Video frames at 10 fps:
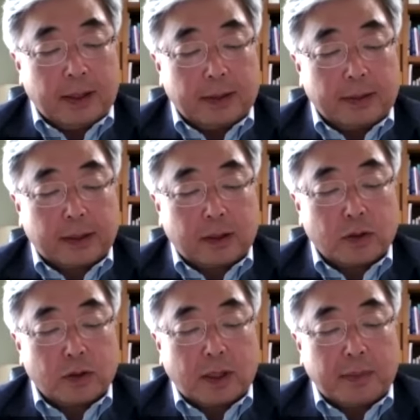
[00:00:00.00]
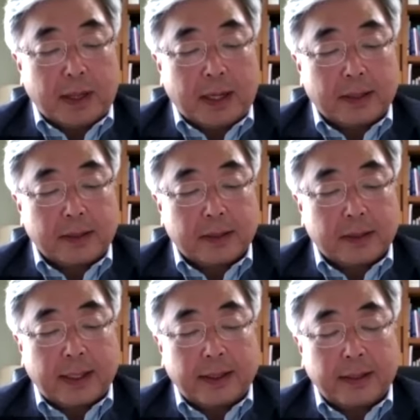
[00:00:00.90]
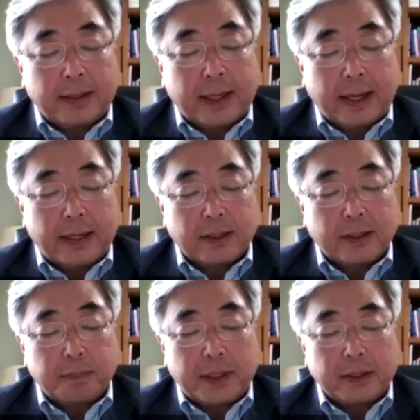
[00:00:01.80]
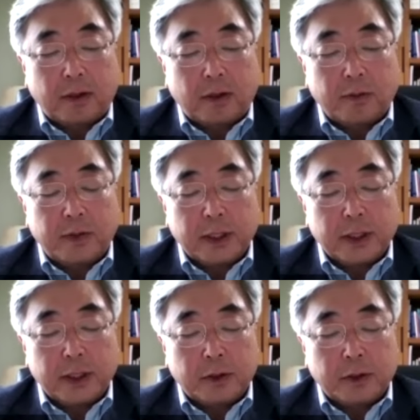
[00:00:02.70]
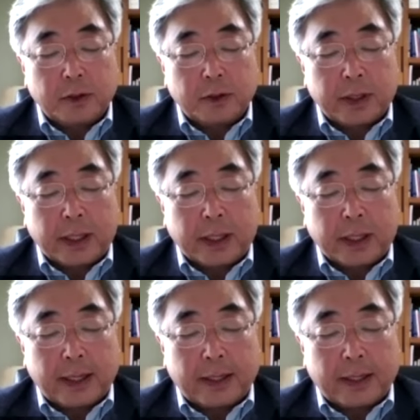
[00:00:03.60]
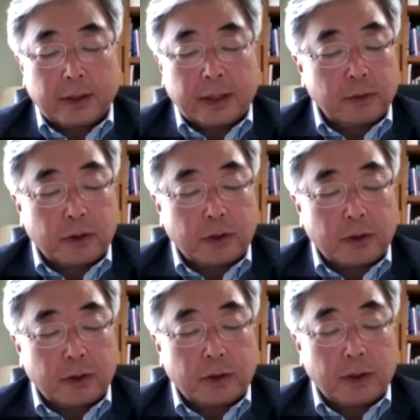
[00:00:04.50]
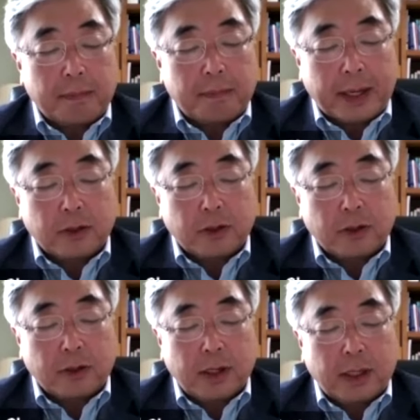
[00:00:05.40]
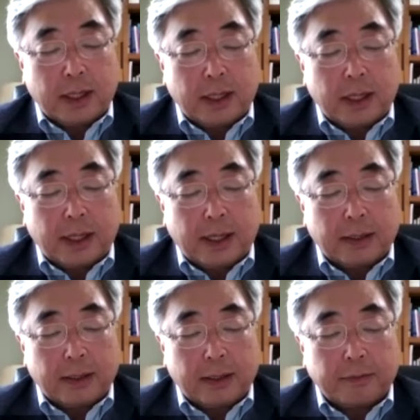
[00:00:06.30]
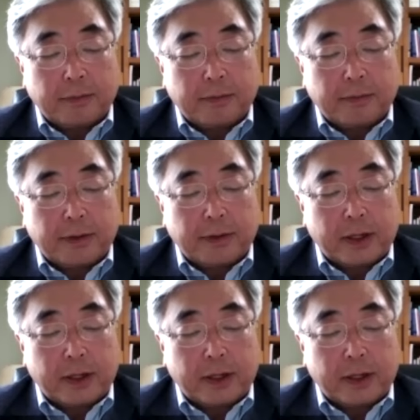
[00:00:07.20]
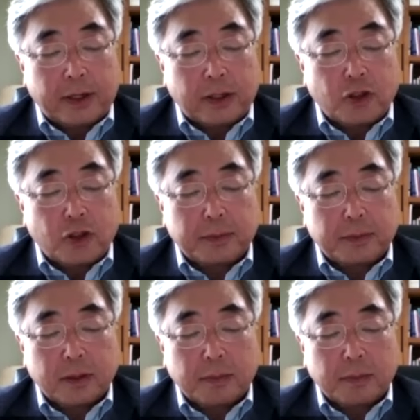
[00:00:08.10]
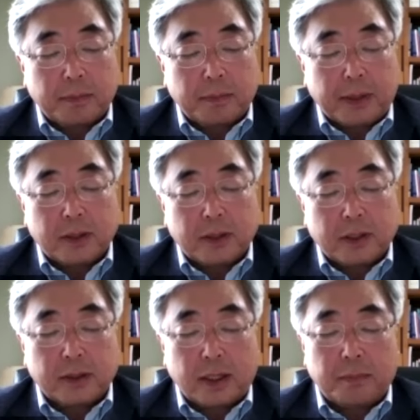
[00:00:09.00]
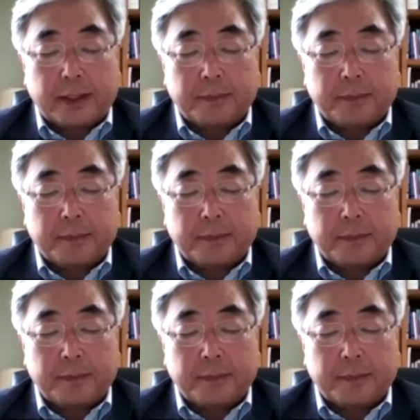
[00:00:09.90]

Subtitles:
Dr. Ossama Hassanein has been globally known as an entrepreneur, mentor, and venture capitalist based in Silicon Valley.